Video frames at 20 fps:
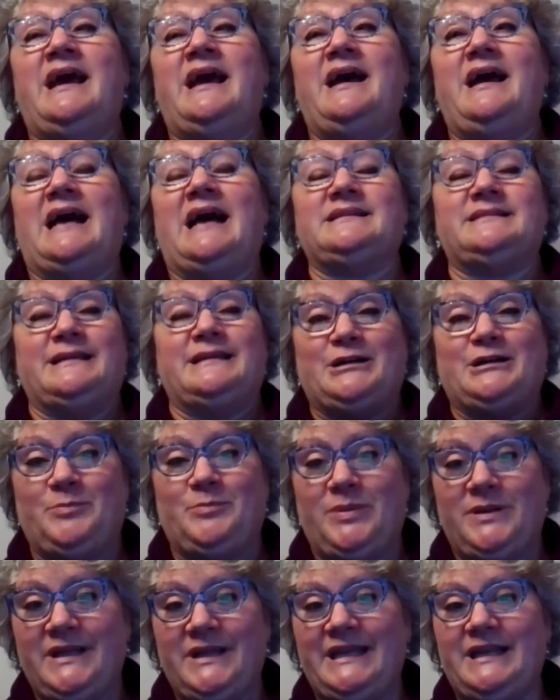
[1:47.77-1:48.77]
hasn't
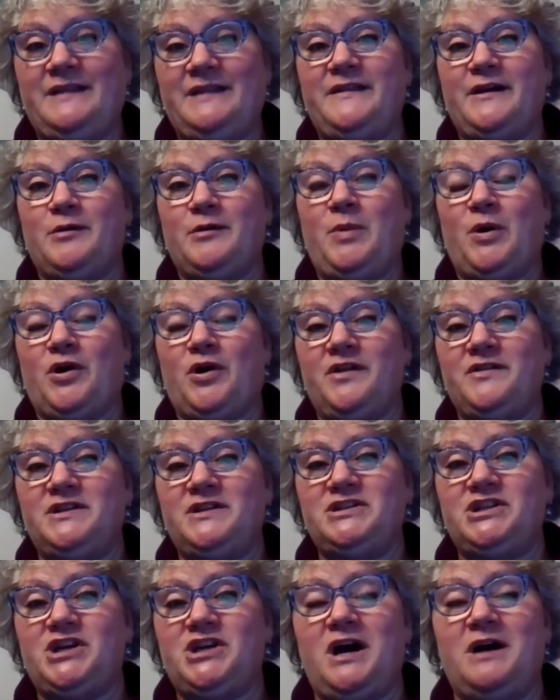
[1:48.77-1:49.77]
completed their part of the
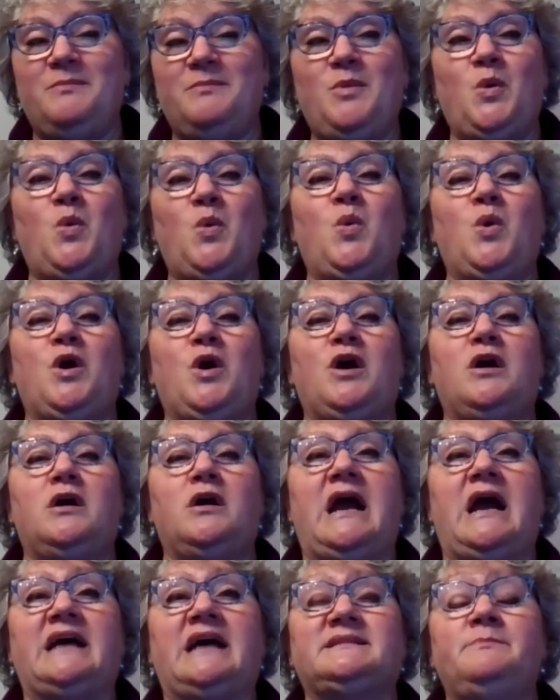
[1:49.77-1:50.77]
job
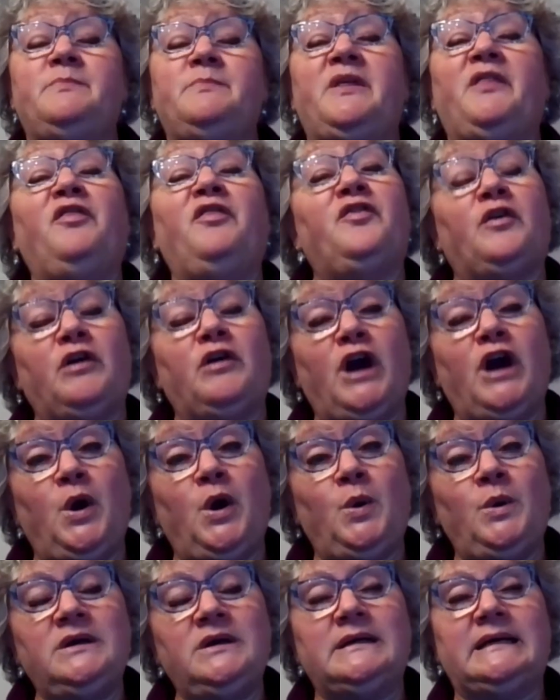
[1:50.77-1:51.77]
or hasn't been
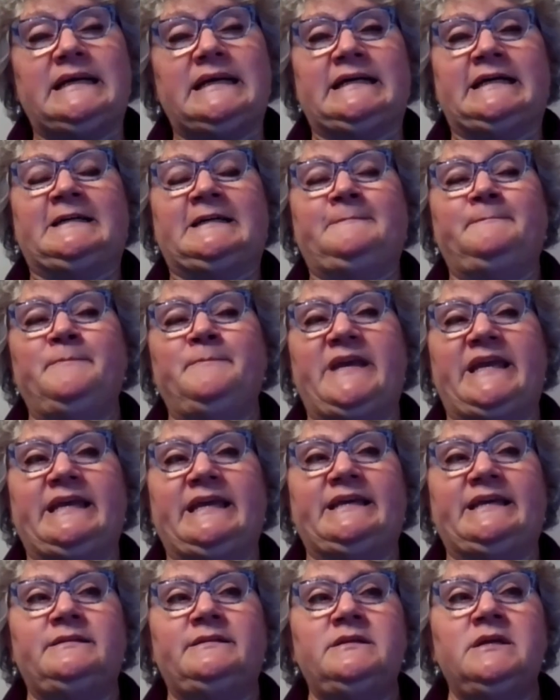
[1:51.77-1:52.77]
thorough um,
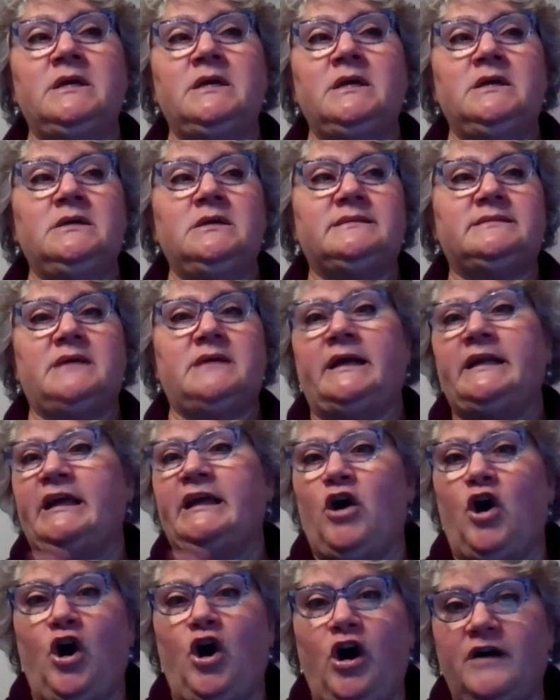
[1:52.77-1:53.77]
in
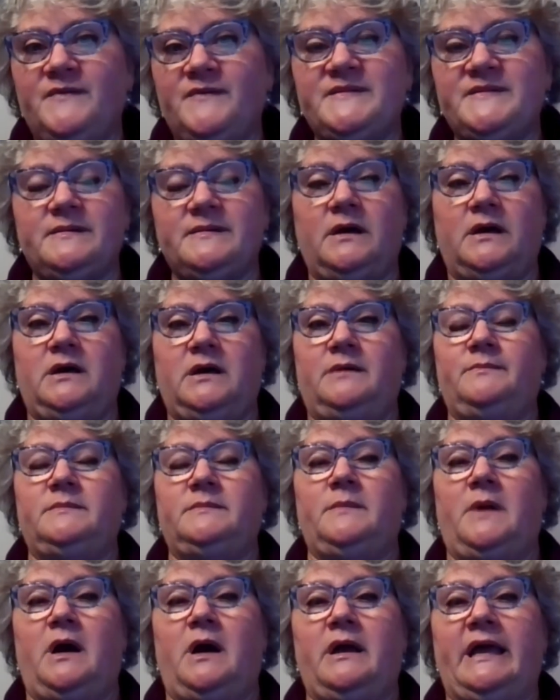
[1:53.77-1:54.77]
signing off um,
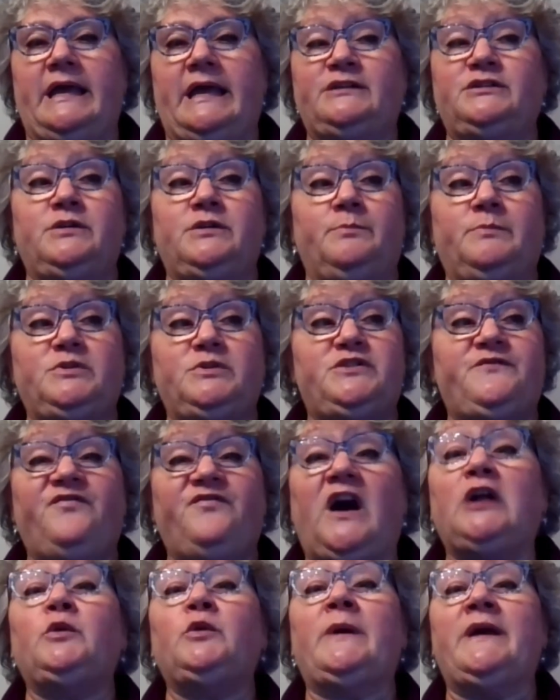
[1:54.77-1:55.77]
and
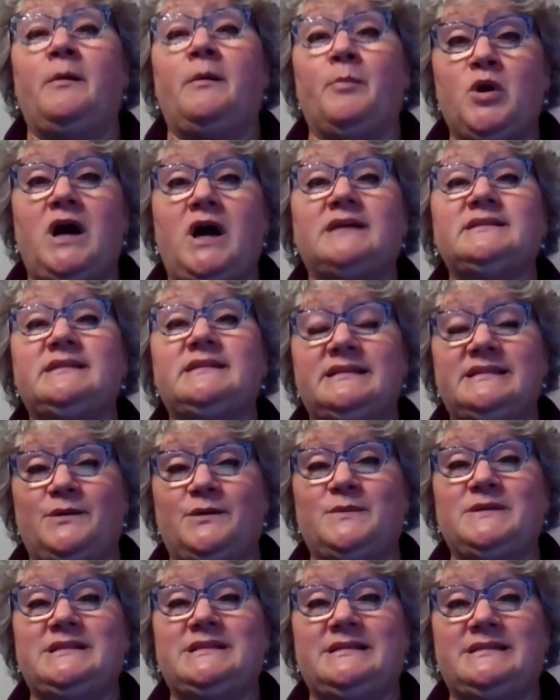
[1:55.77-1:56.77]
following a process that
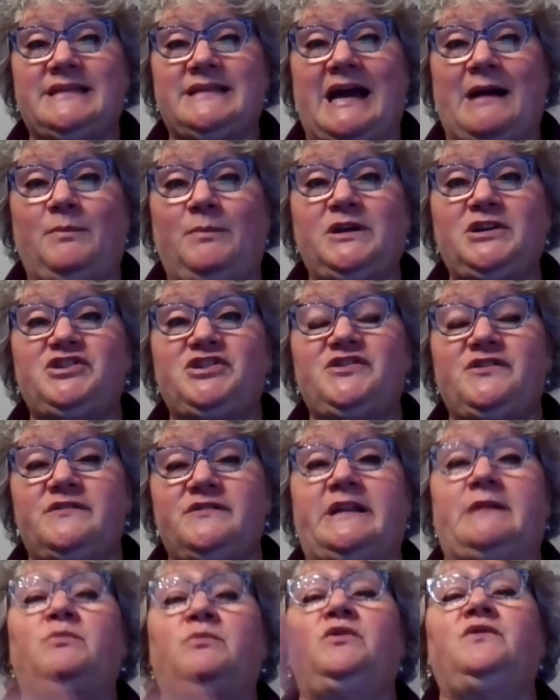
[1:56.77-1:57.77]
was established so
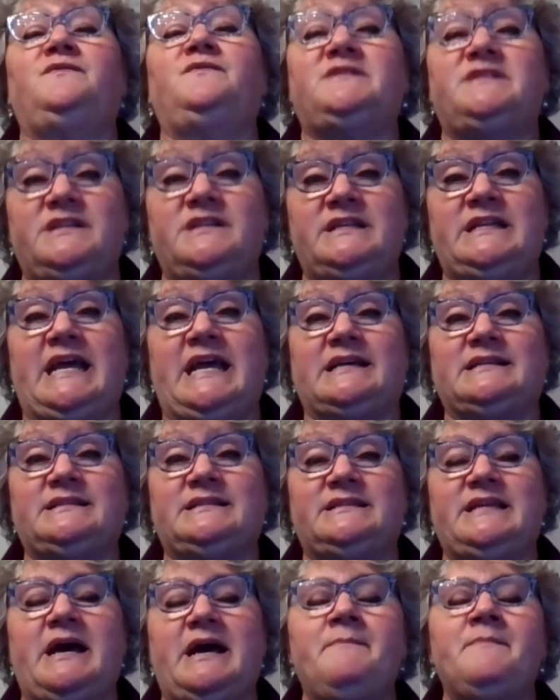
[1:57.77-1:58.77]
that it moves to the next
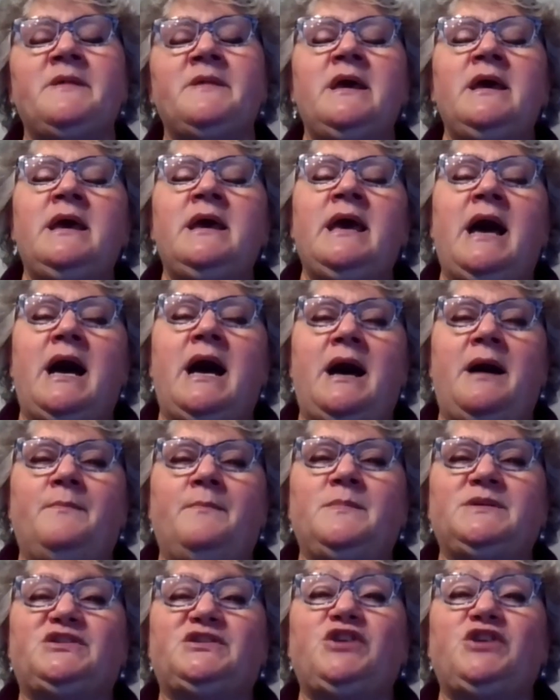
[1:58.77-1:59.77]
step.
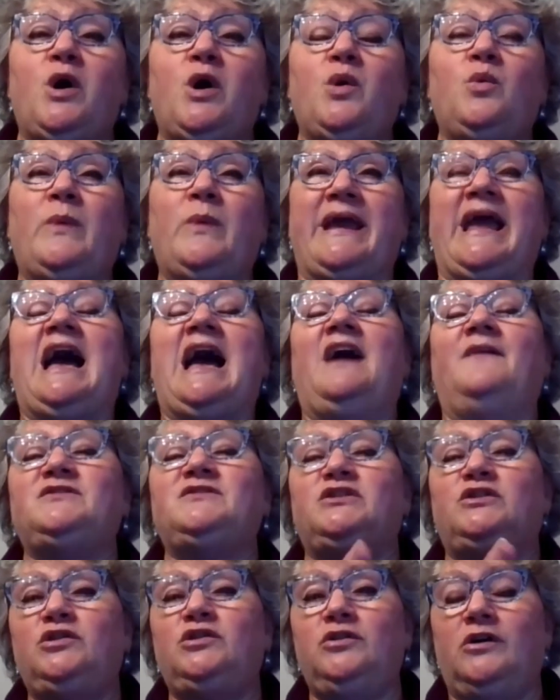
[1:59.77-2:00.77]
Um, so we have
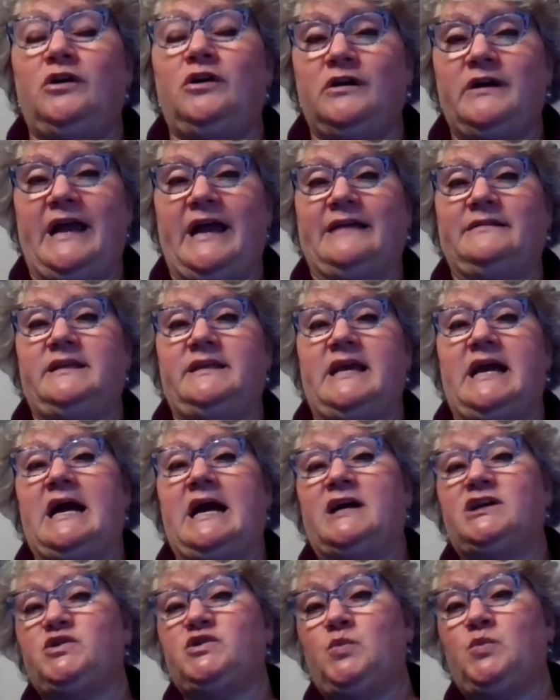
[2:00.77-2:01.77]
to look at the
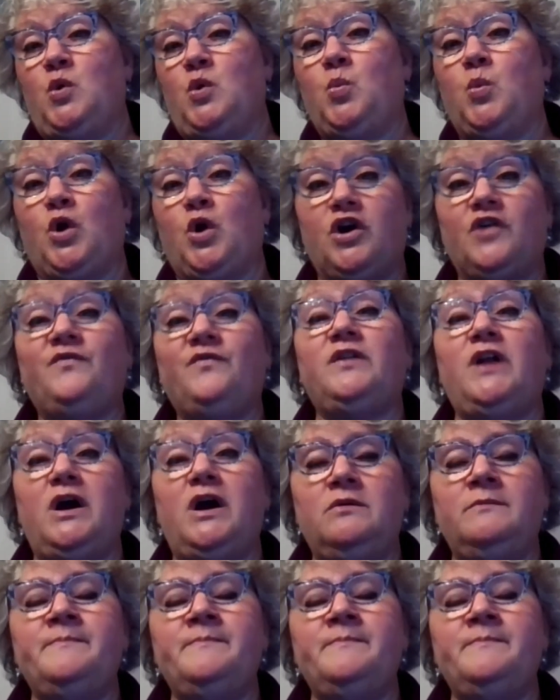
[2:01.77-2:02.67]
actual workflow